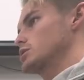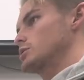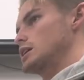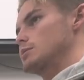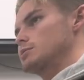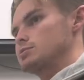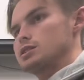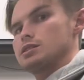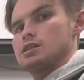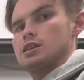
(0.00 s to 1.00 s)
away m and
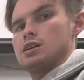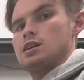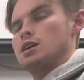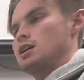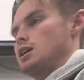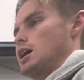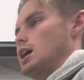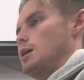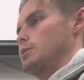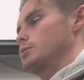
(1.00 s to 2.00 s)
b
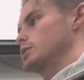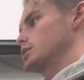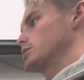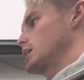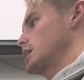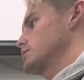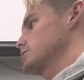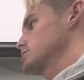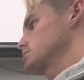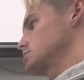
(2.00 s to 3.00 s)
and we can graph
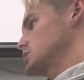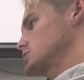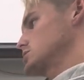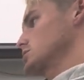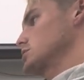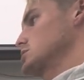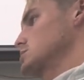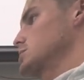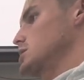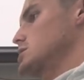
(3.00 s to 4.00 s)
each of these equations
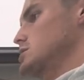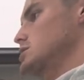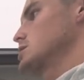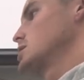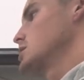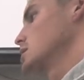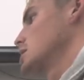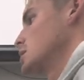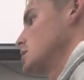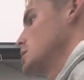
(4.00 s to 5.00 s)
pretty easily.
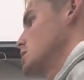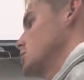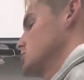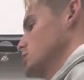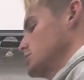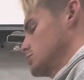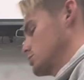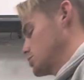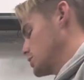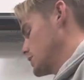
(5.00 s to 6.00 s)
So
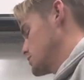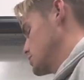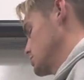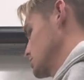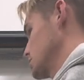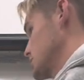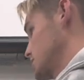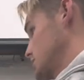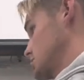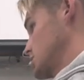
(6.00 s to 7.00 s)
what do we have to do? Let's
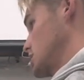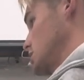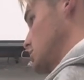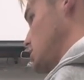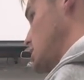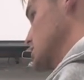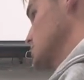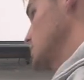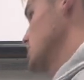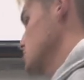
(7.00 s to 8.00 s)
first look at 3x minus